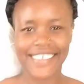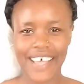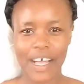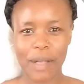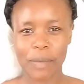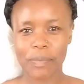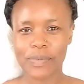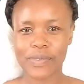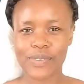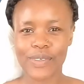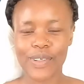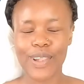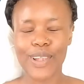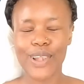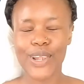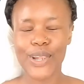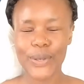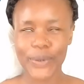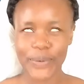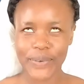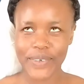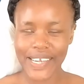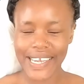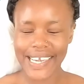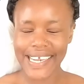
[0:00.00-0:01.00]

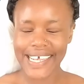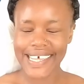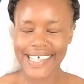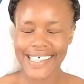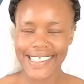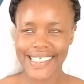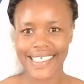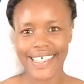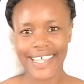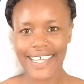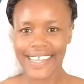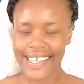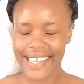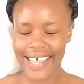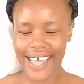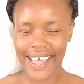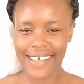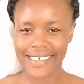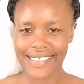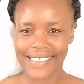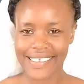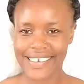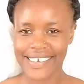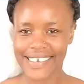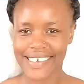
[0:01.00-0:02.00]
Absolutely, the
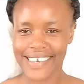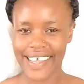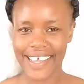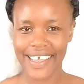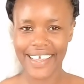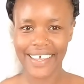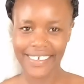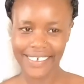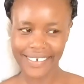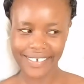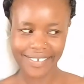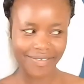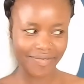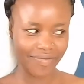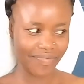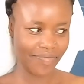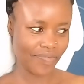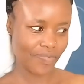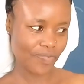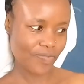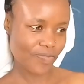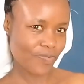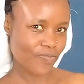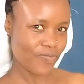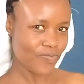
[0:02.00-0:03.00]
next day,
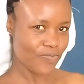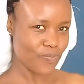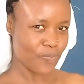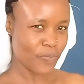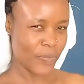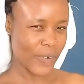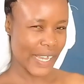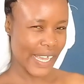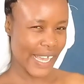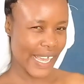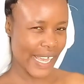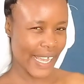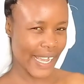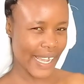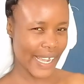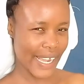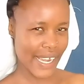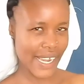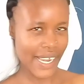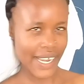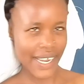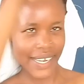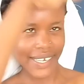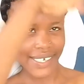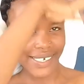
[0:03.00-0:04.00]
my
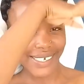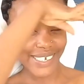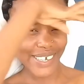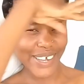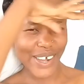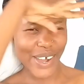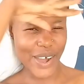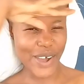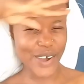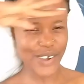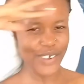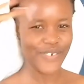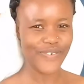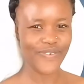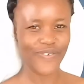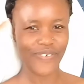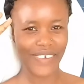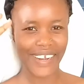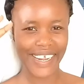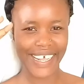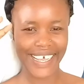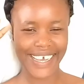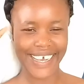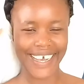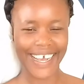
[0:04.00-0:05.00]
hair on
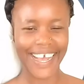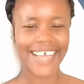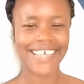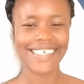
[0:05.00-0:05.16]
fleek.